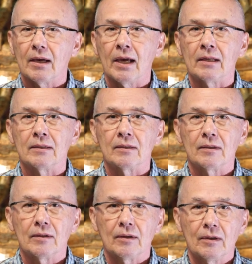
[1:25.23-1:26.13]
and
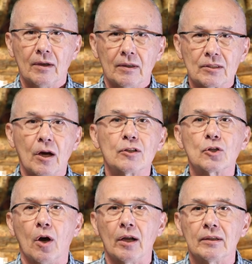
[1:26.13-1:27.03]
touch
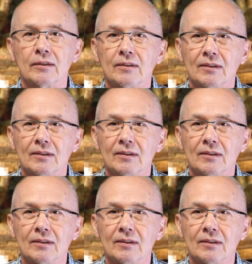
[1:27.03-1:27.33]
on